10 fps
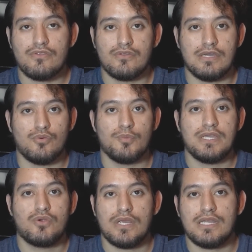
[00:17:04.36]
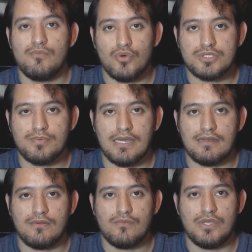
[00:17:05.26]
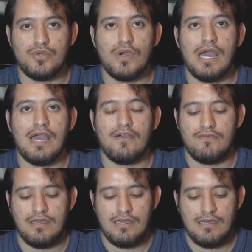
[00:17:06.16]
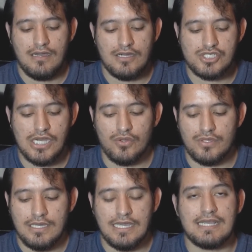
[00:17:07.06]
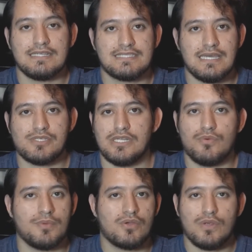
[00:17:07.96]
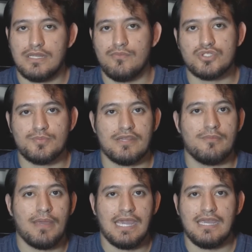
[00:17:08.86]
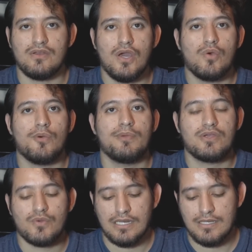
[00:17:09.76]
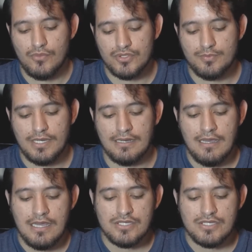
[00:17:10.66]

it will be greatly multiplied. When you have a child in conception, it will be greatly multiplied. The pain will be greatly multiplied.